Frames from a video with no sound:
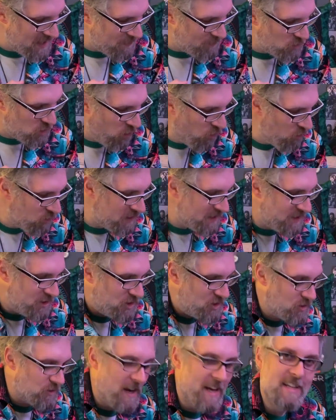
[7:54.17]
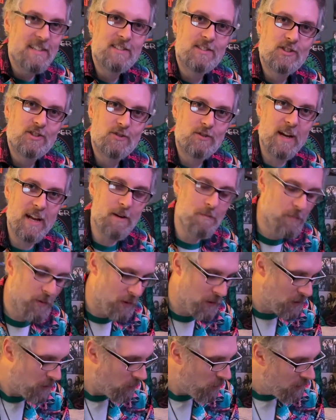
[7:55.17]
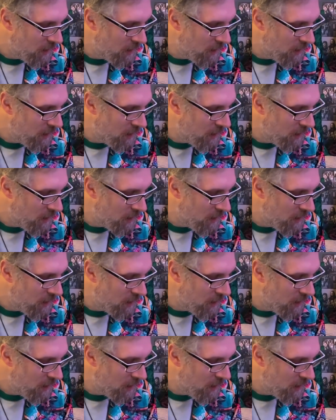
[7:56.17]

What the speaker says: totally straight string pull